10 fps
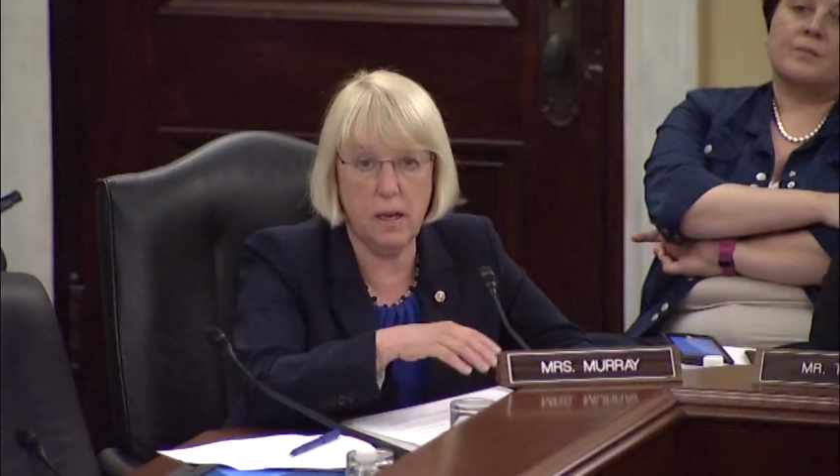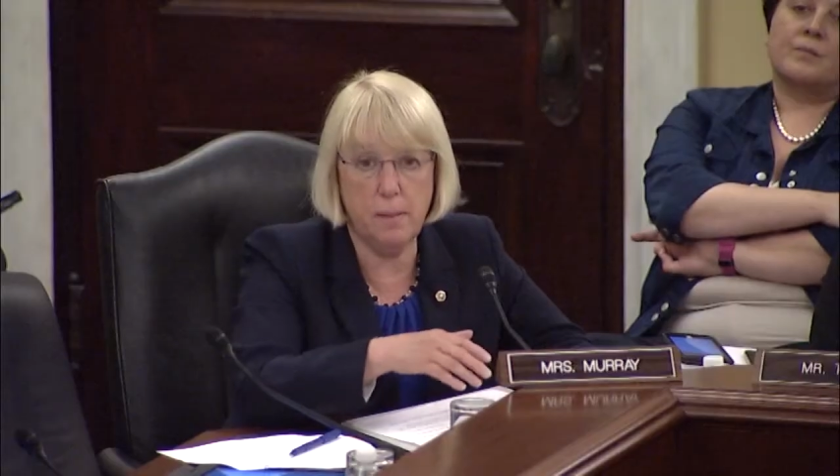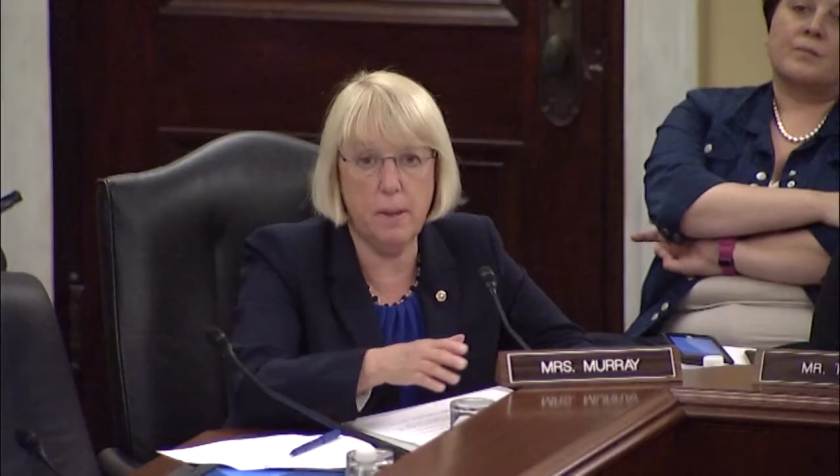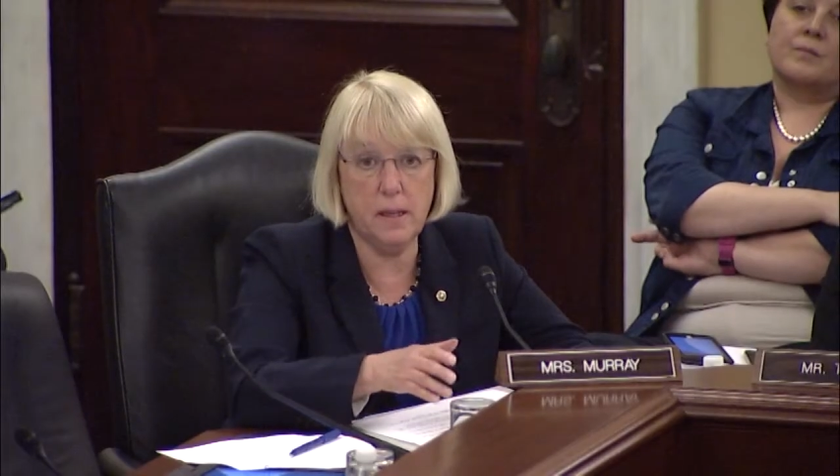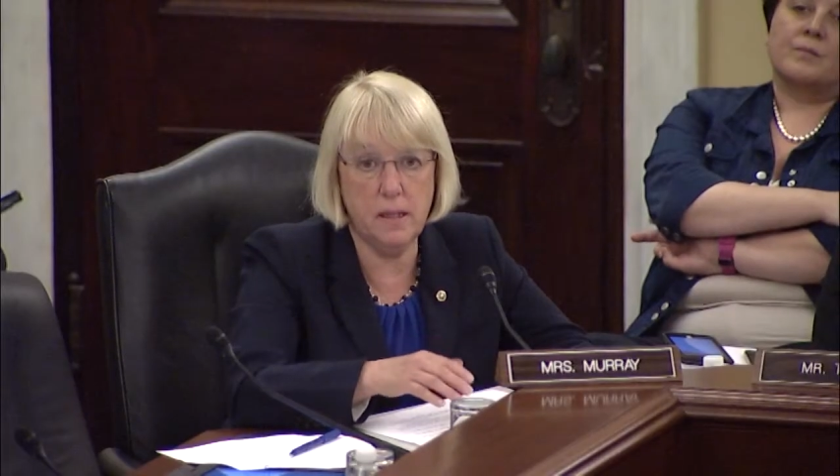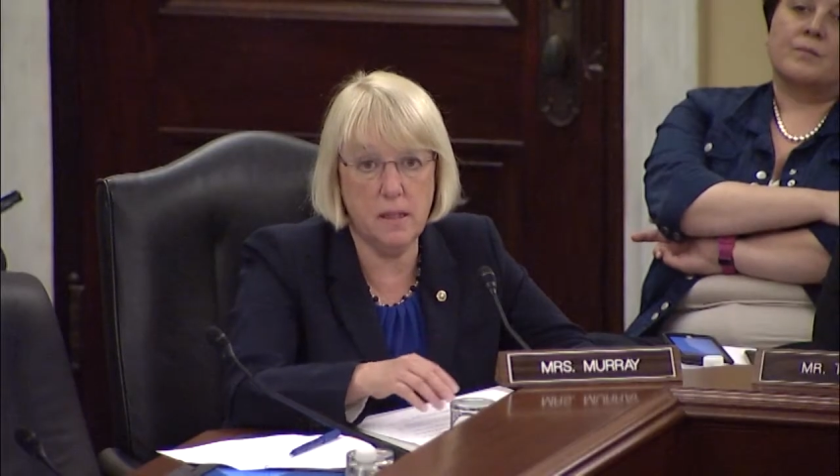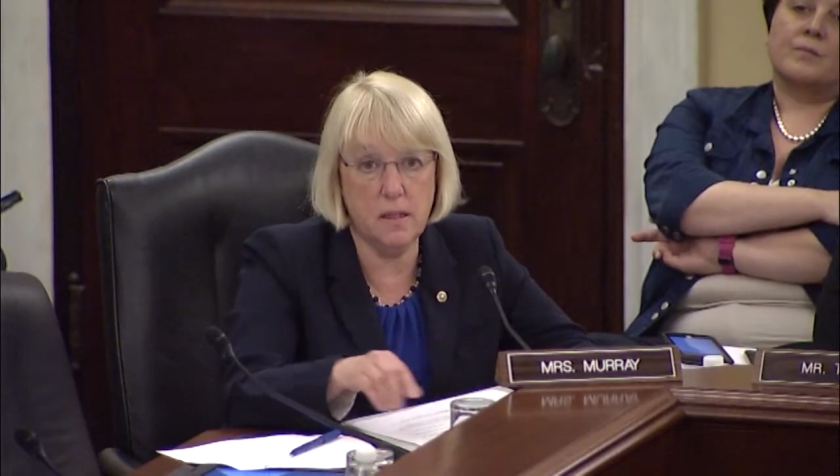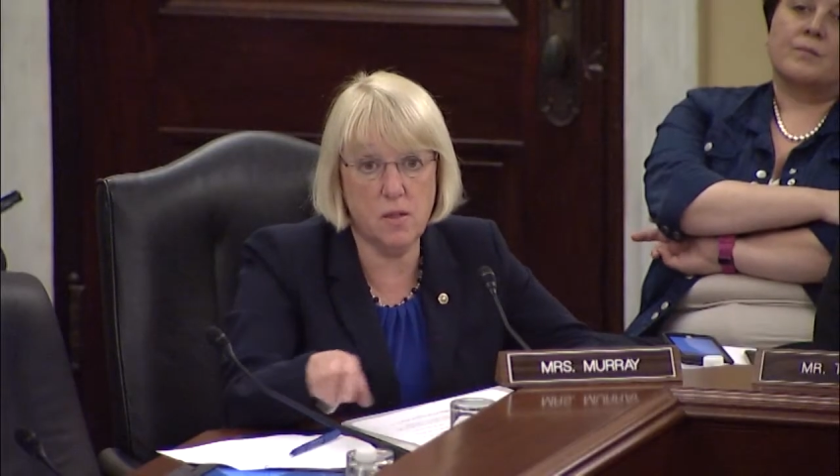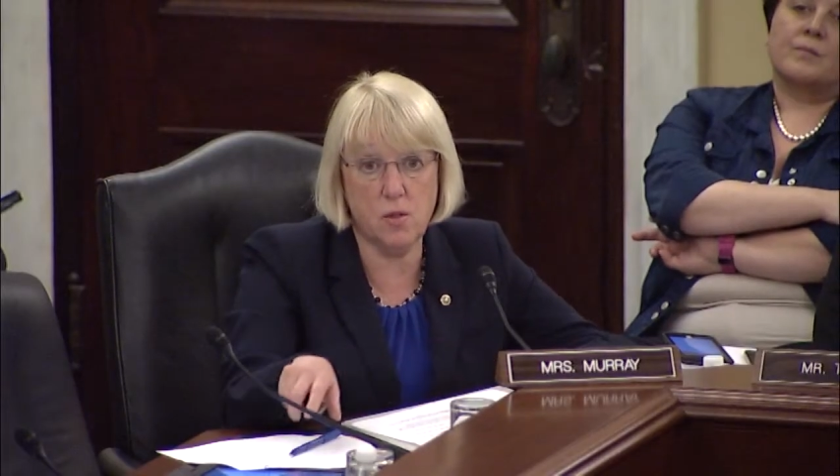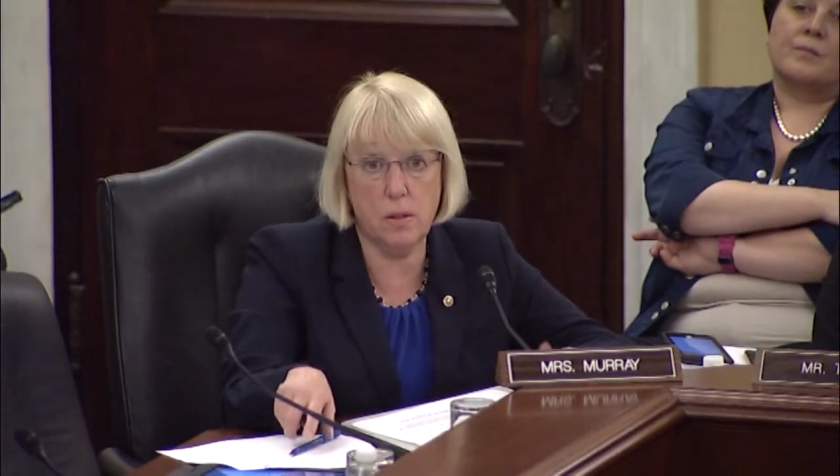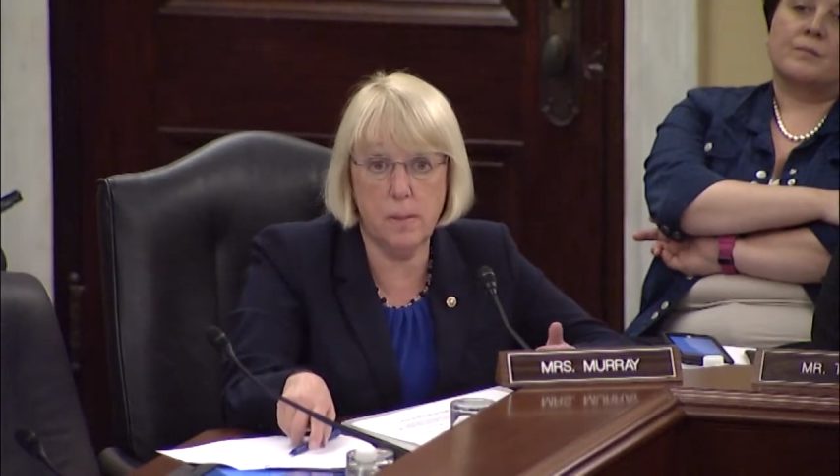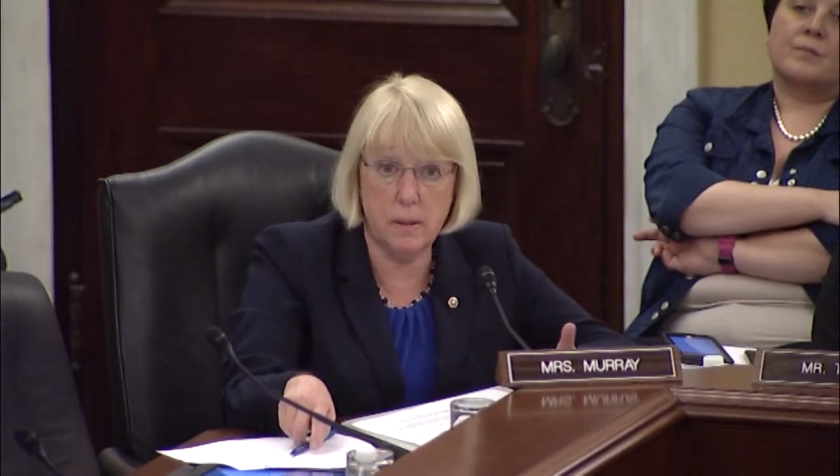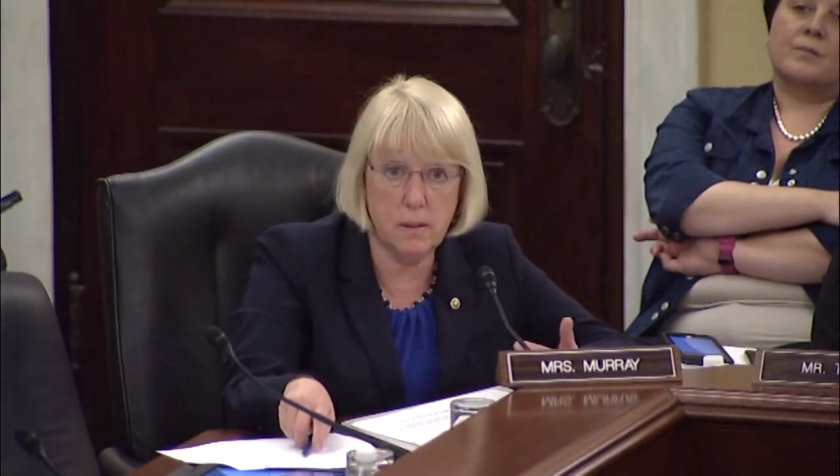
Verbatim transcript: and by the extreme and